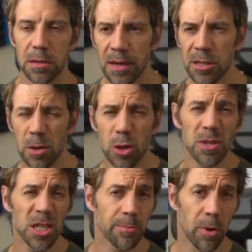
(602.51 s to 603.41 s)
So I just
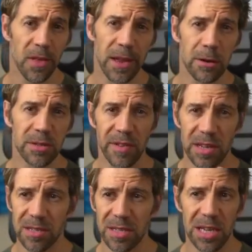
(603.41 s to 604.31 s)
wanted to point that out. If
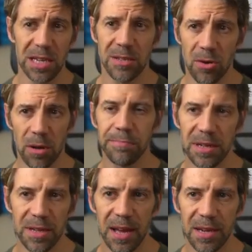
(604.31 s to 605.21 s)
you see Docker
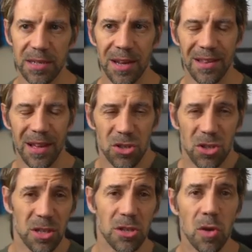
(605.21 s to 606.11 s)
build X, that's
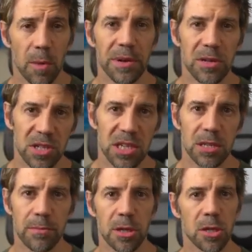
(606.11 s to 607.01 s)
just the newer build
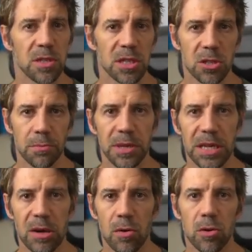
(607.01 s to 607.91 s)
system that uses something
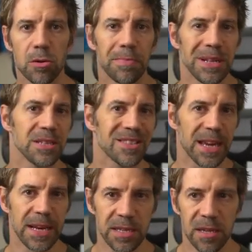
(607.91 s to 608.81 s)
called build
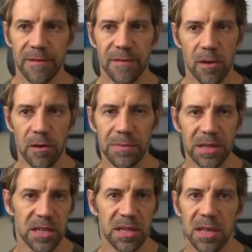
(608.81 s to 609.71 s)
kit for
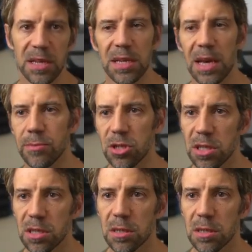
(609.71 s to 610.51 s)
building the images.